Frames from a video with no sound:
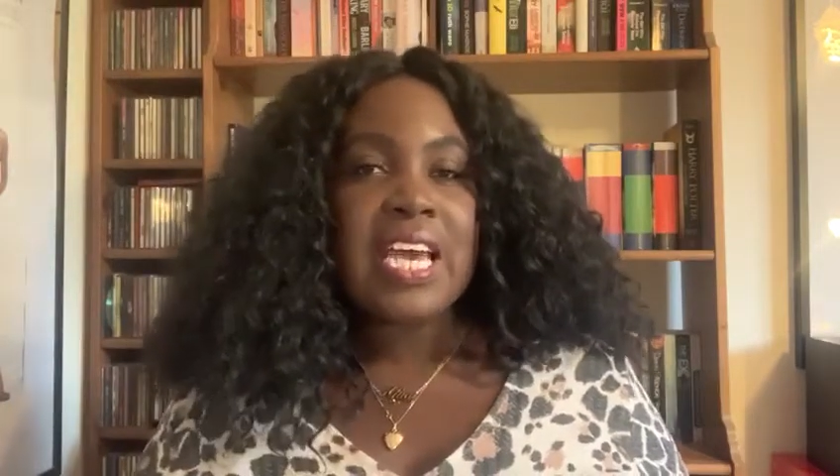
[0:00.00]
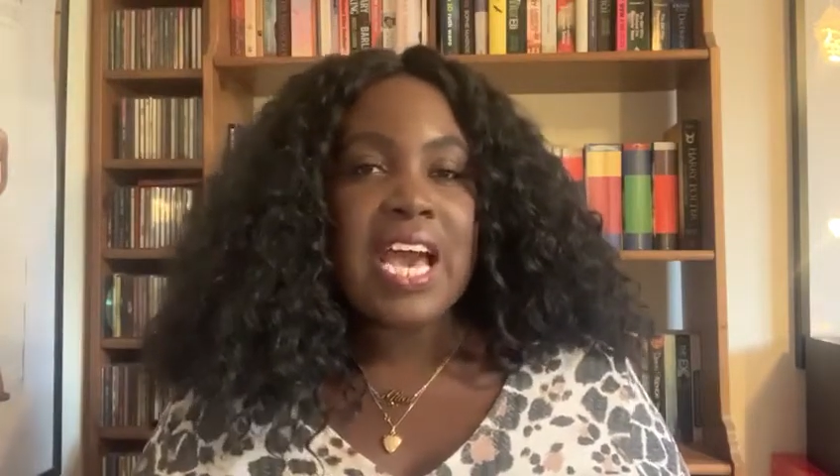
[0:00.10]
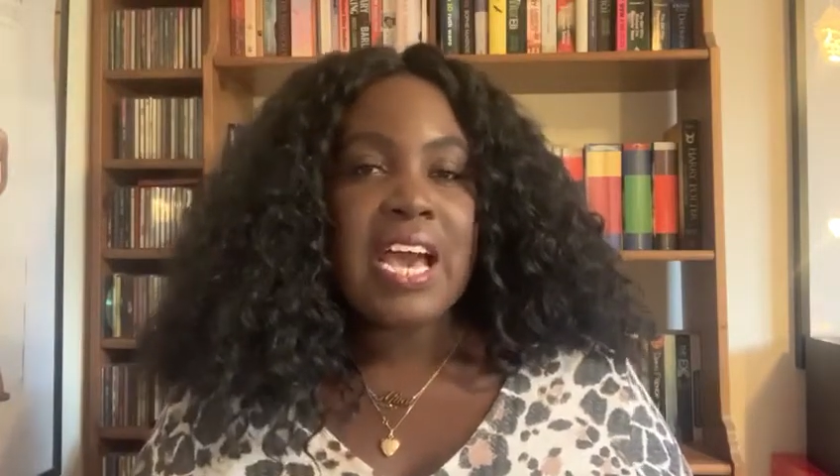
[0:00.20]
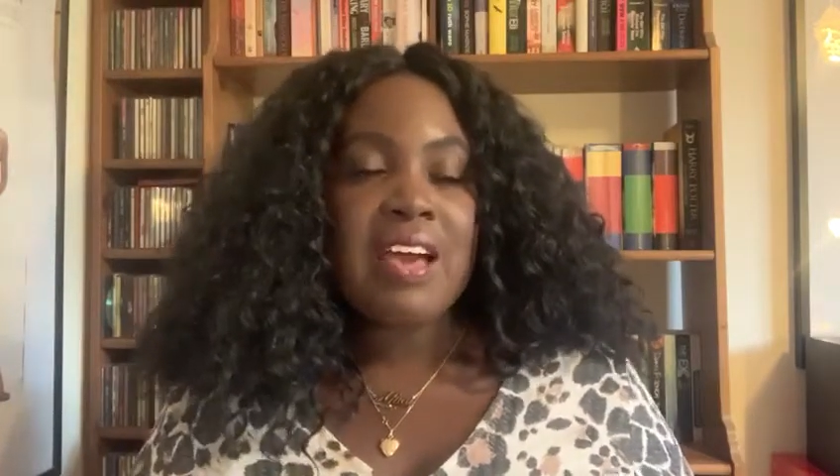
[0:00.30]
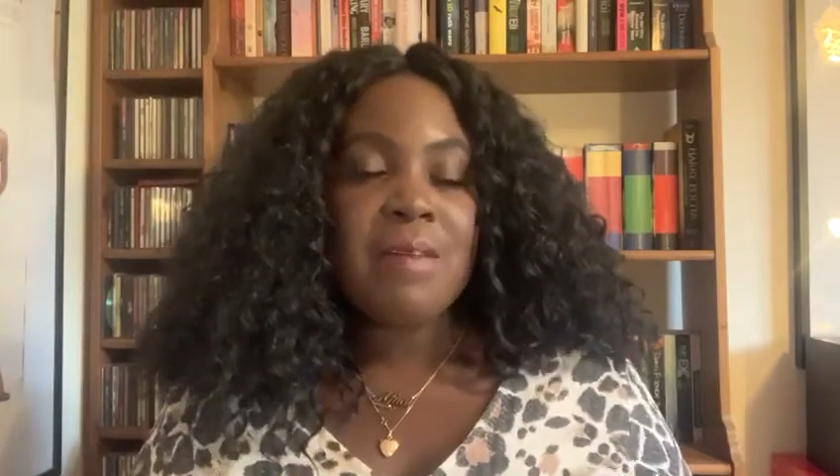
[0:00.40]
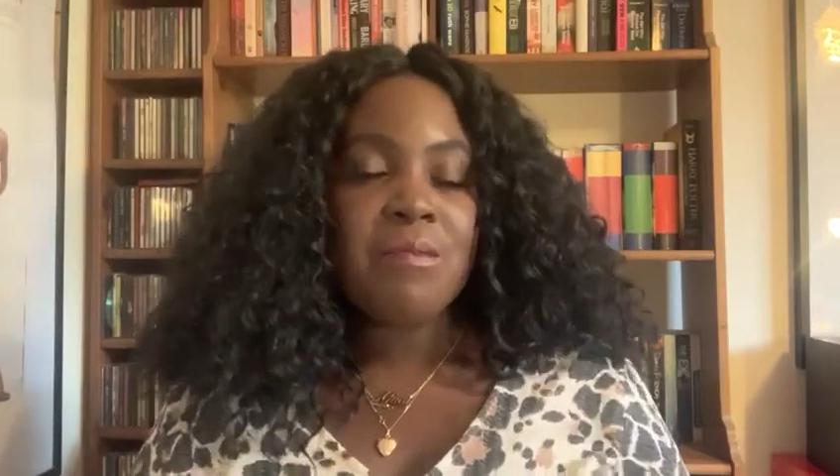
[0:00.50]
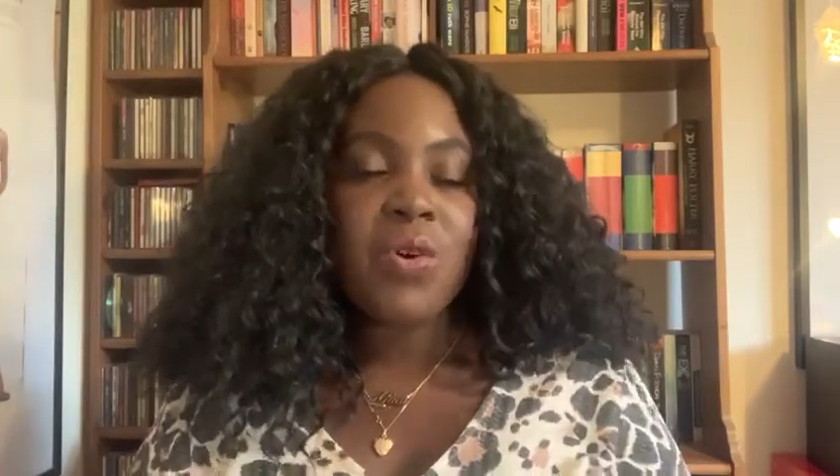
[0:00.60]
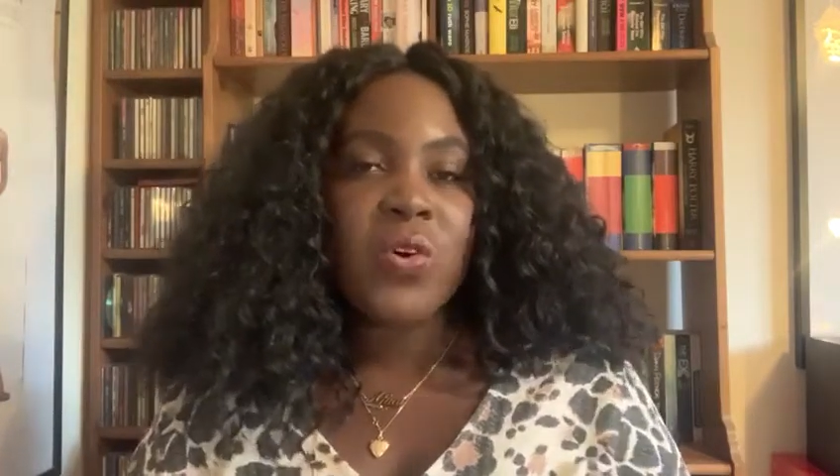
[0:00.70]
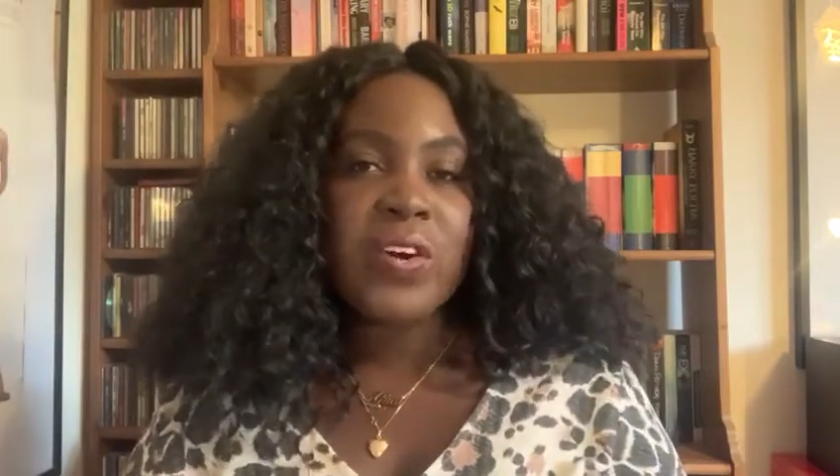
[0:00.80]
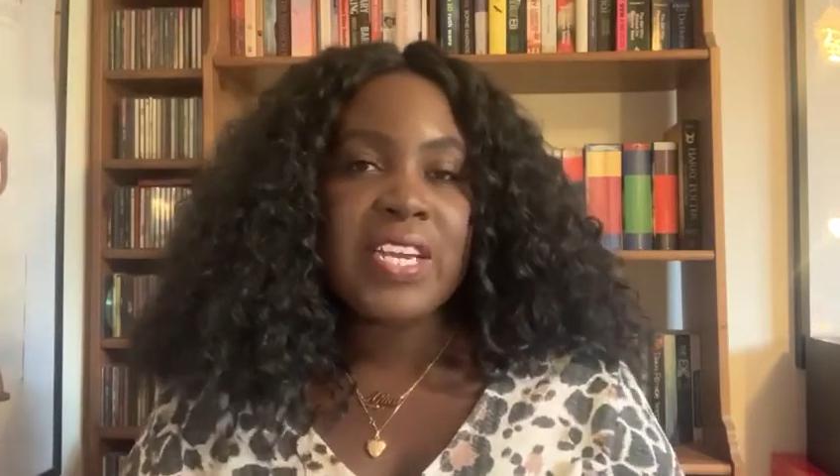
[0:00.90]

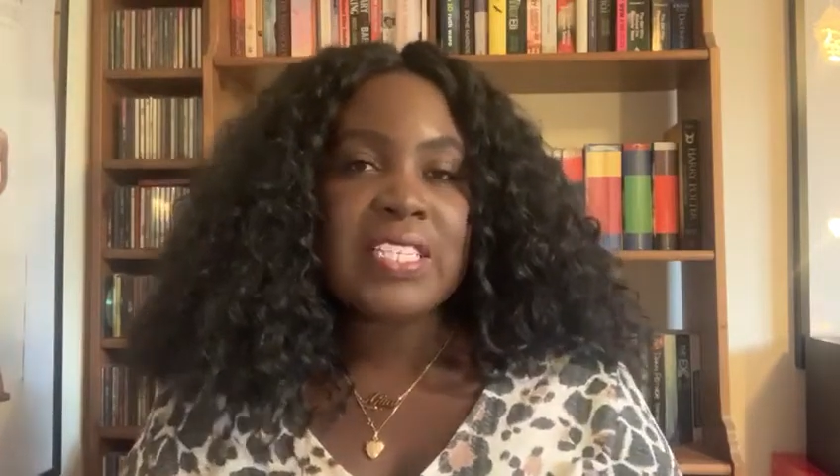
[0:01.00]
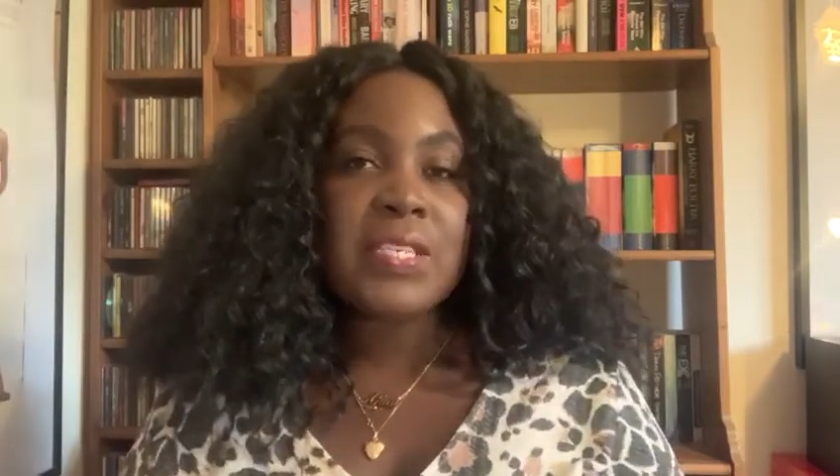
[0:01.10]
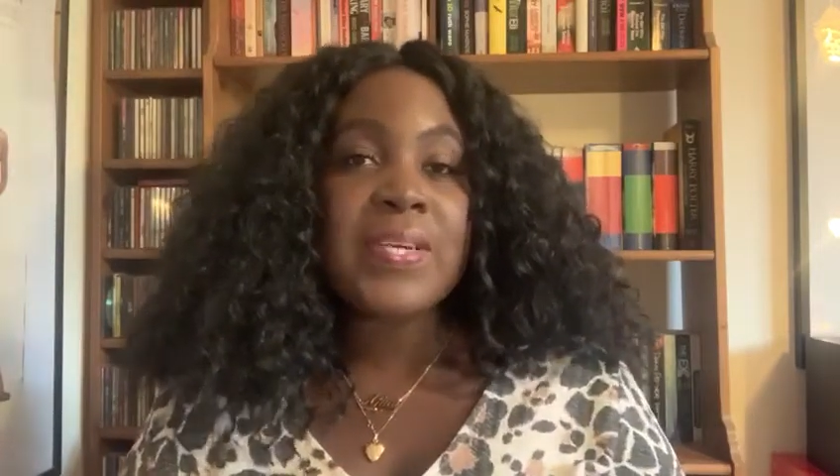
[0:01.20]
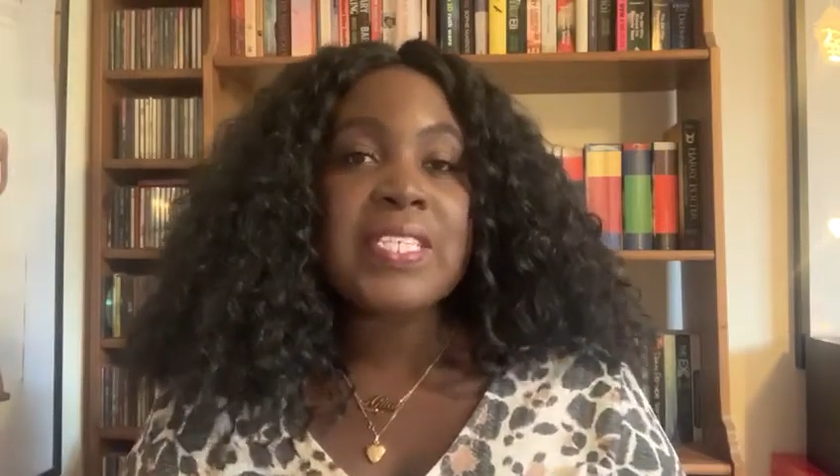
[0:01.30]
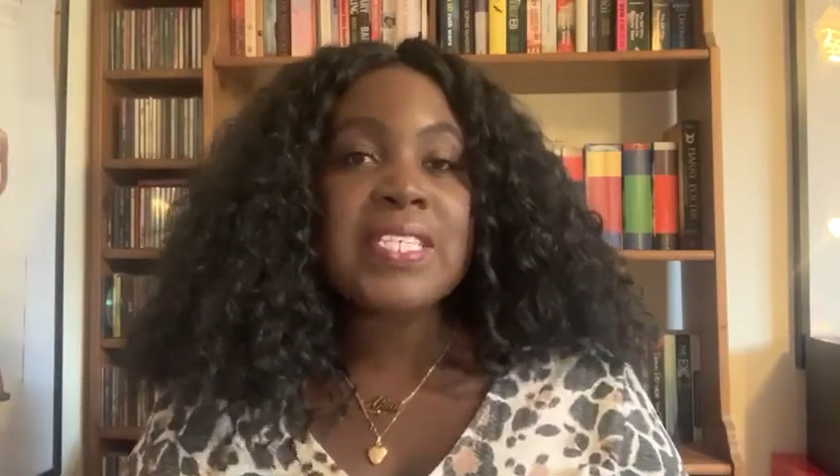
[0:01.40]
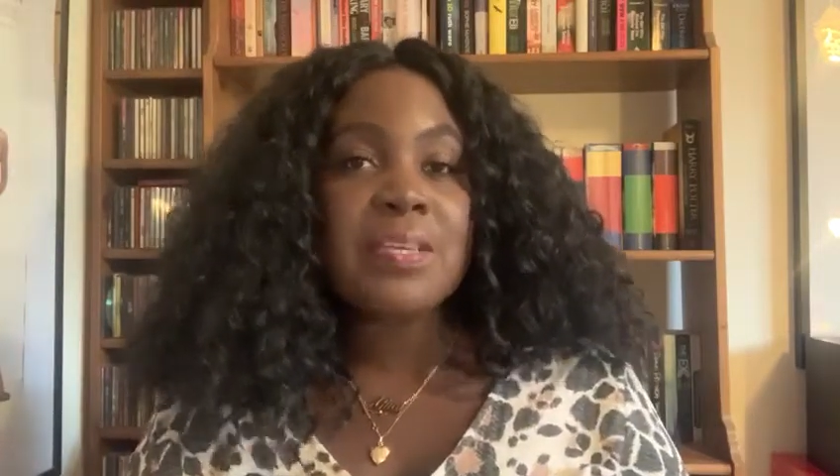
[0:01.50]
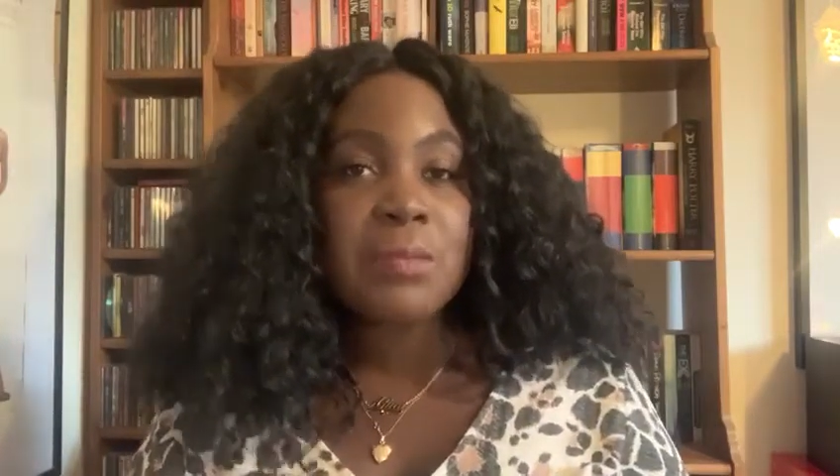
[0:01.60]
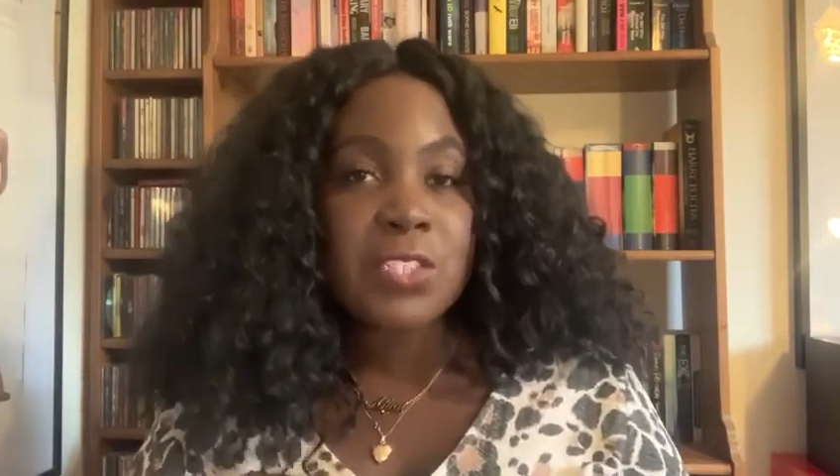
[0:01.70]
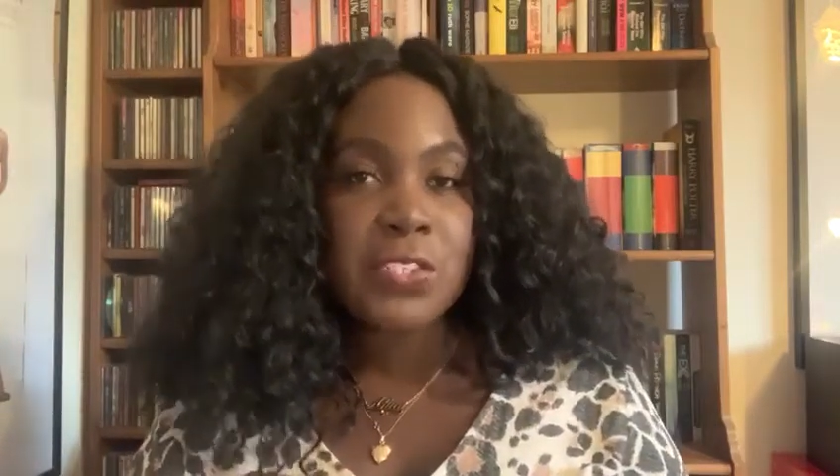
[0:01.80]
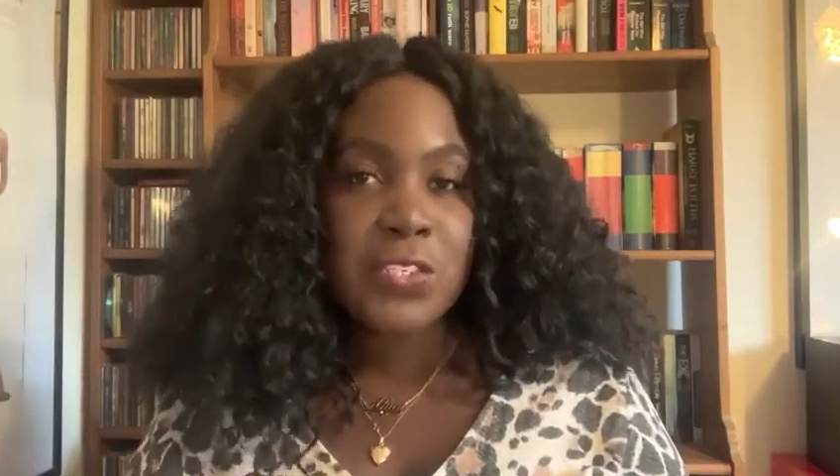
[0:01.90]
or it's quite
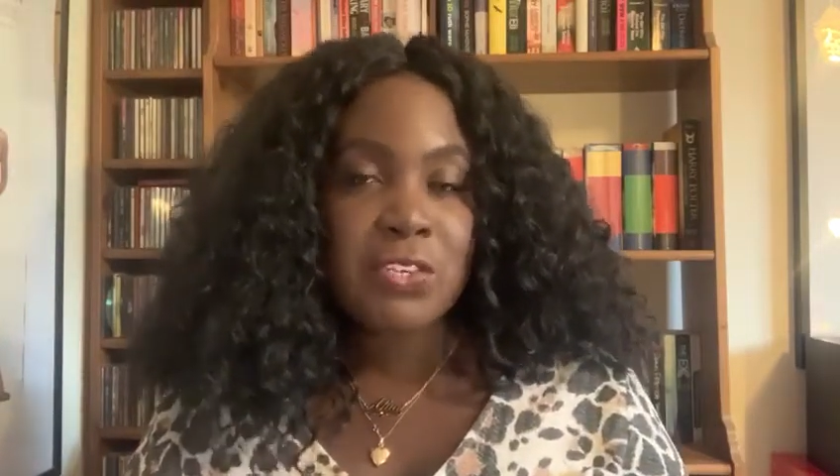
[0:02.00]
similar to,